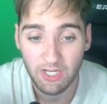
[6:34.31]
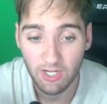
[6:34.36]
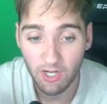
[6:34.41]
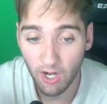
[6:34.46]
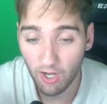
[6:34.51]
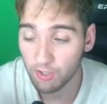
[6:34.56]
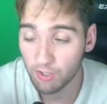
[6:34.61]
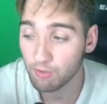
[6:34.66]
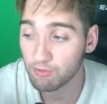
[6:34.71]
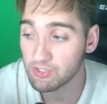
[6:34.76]

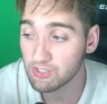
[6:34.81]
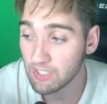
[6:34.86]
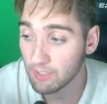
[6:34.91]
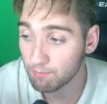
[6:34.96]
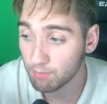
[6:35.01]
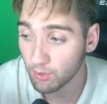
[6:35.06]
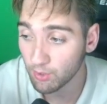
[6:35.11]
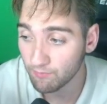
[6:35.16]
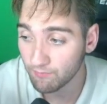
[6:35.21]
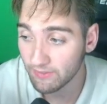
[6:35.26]
Although it's not
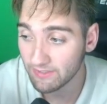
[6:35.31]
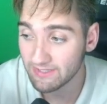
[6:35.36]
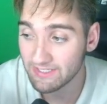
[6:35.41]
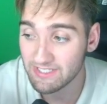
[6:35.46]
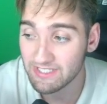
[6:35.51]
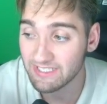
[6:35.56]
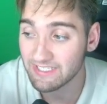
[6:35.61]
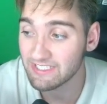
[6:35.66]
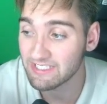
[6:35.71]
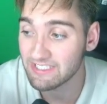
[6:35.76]
perfect,
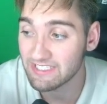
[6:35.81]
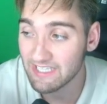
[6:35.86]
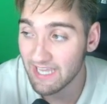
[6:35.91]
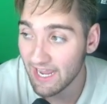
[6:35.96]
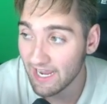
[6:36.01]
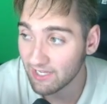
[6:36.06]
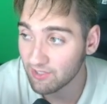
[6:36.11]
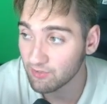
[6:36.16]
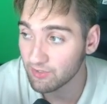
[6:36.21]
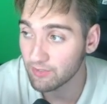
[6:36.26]
this is
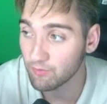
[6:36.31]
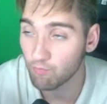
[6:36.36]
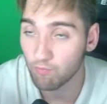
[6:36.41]
exactly